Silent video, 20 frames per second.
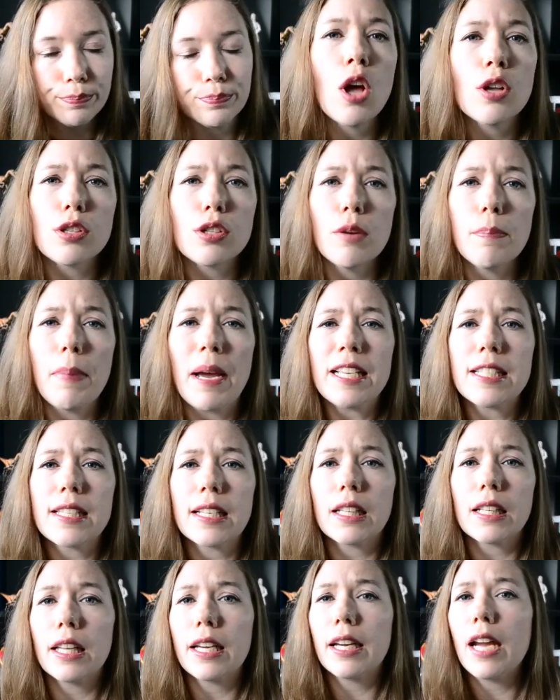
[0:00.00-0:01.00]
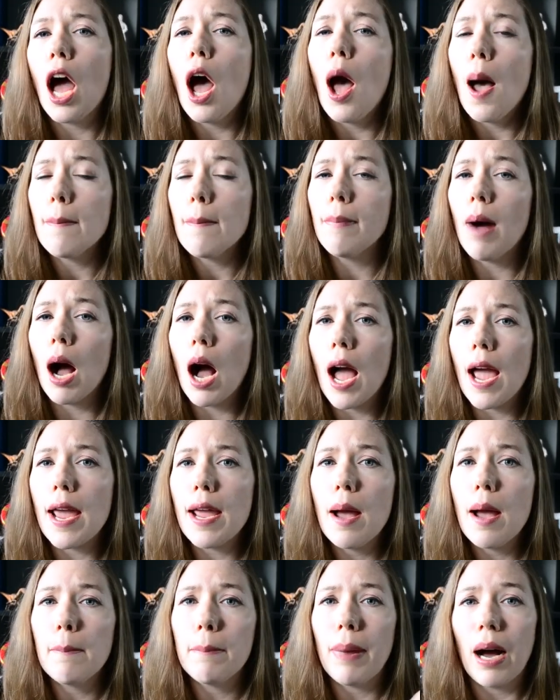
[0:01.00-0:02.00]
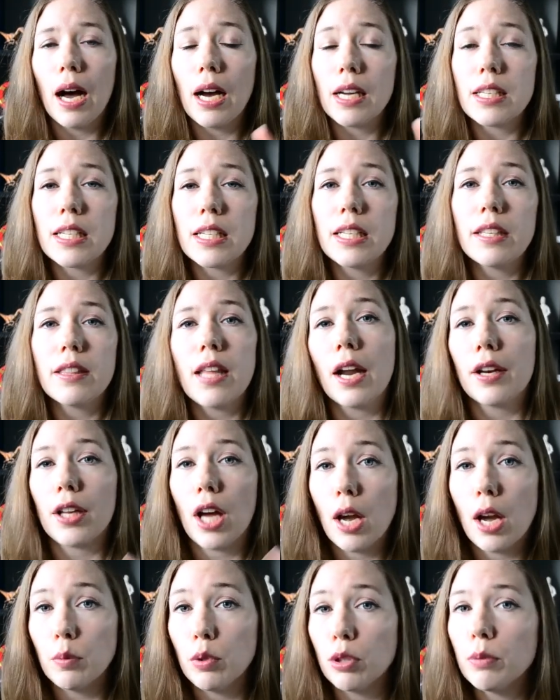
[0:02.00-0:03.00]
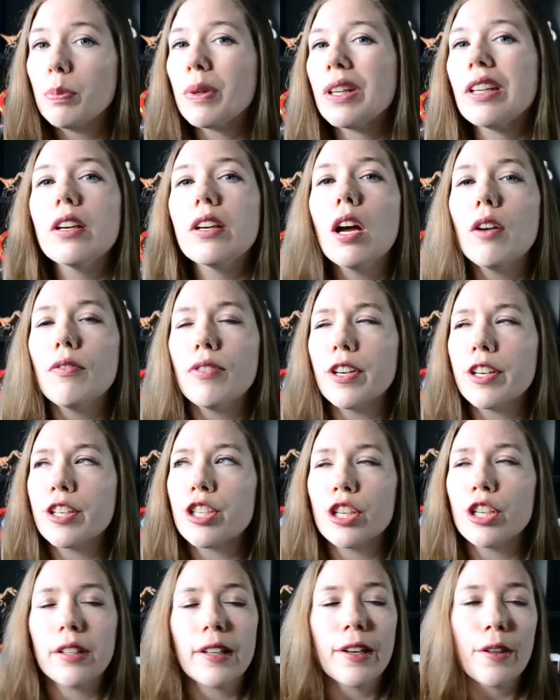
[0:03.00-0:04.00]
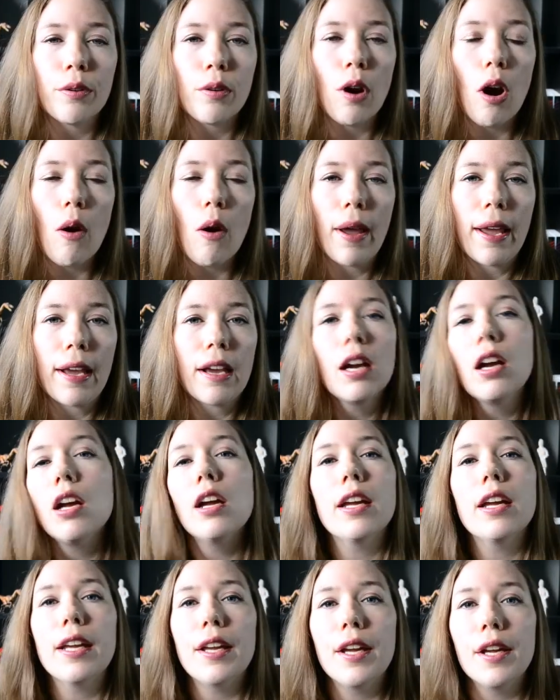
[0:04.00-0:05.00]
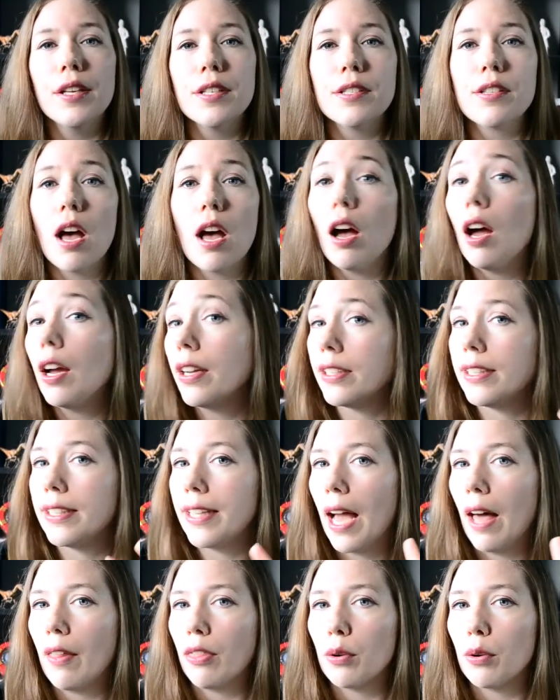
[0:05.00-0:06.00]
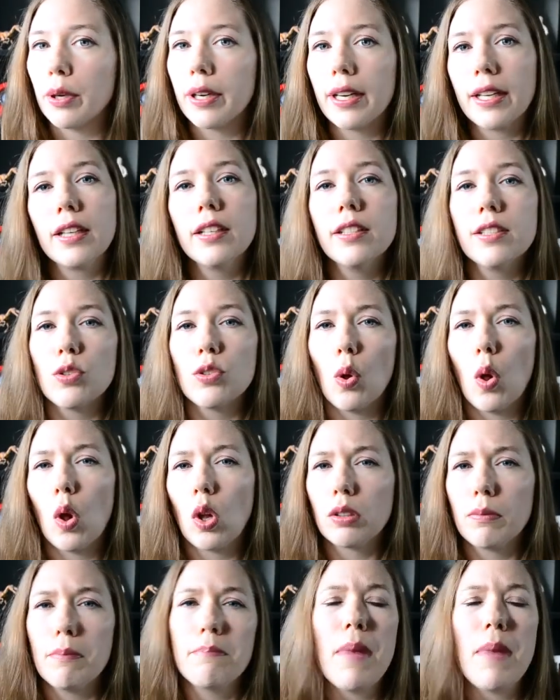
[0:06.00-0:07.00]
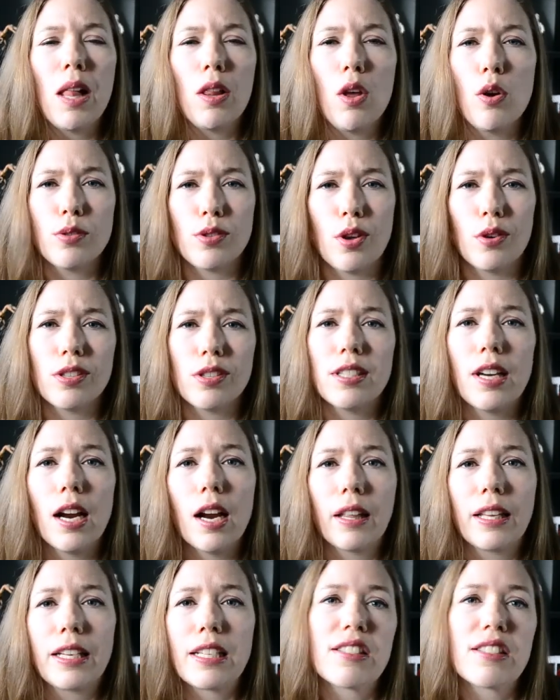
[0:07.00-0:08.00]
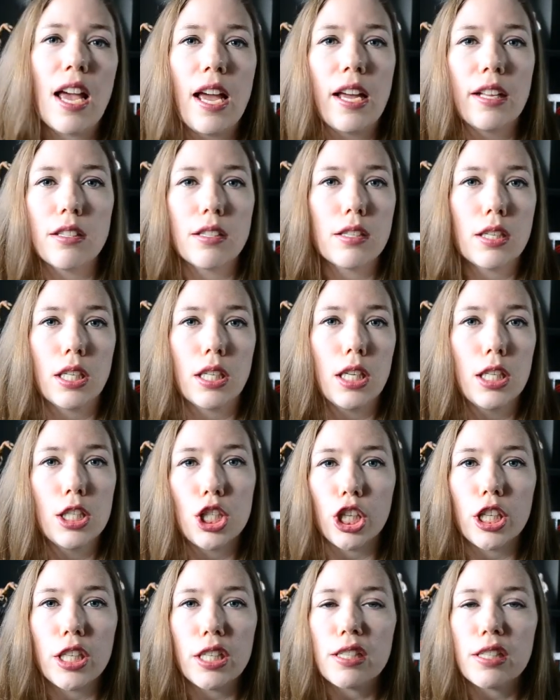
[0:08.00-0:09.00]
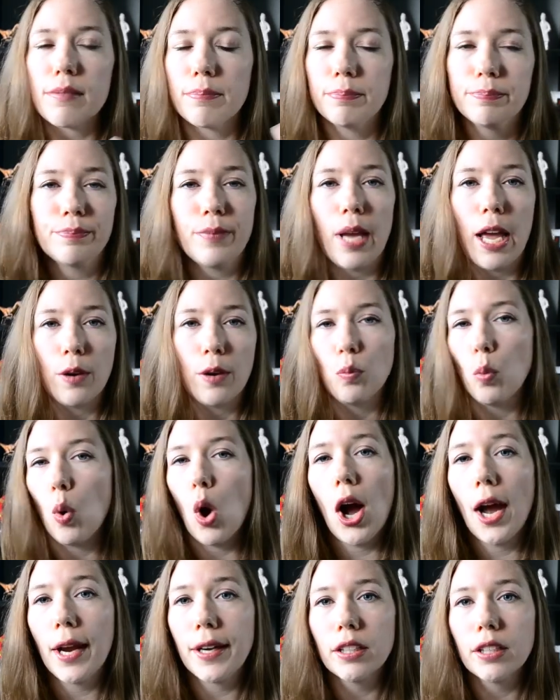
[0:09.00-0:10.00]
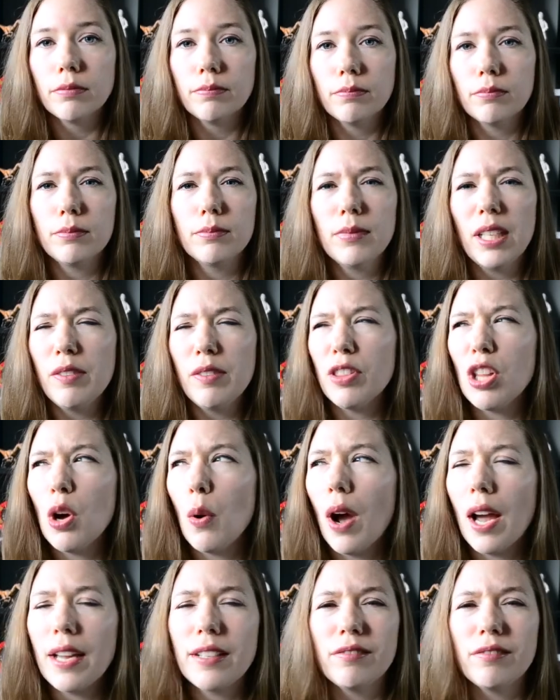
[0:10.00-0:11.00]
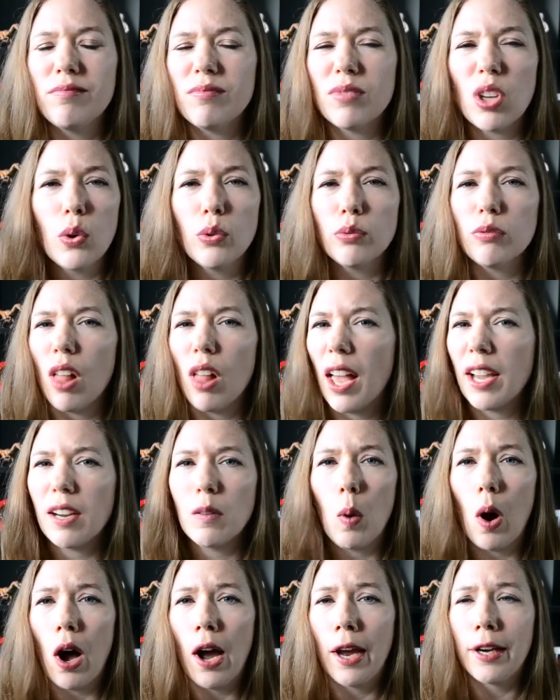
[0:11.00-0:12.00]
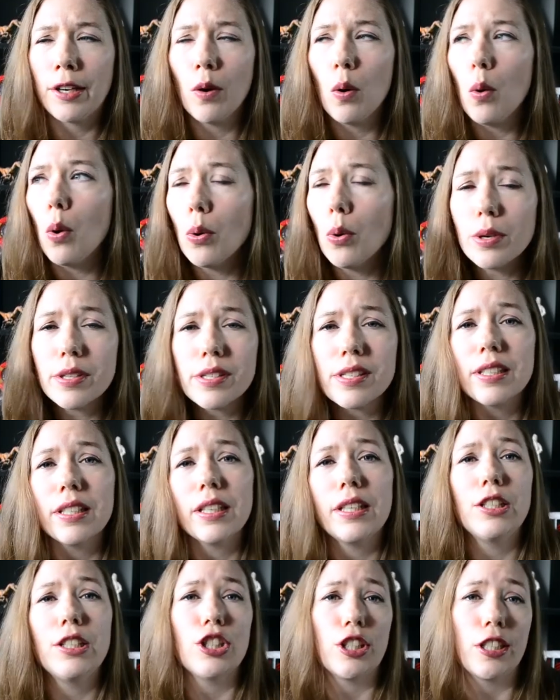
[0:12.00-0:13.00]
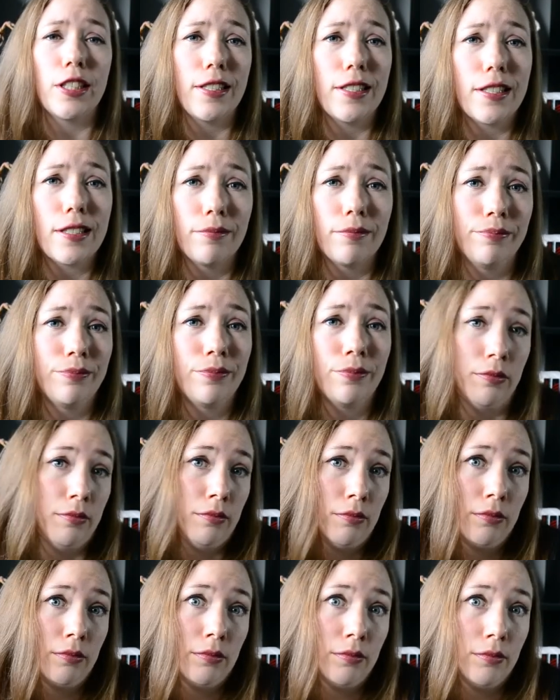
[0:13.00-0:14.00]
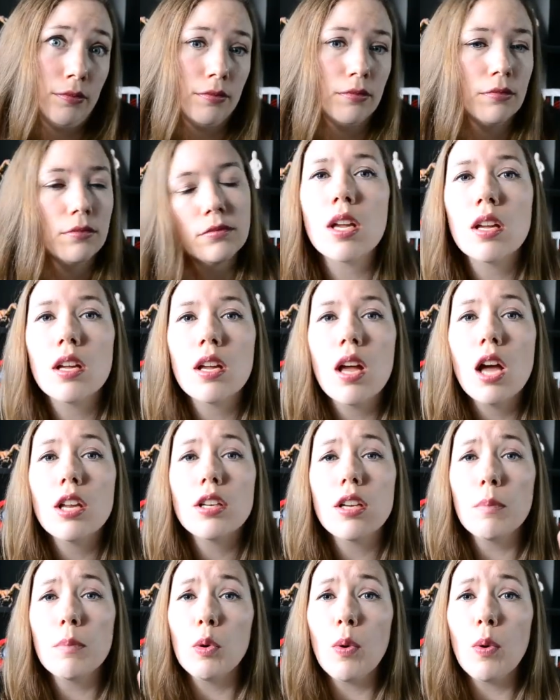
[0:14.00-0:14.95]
So basically, my party that I would be fictionally throwing is a gathering. It's all mellow song stylings and stinky cheese and wine. Even though I don't like wine or stinky cheese. Number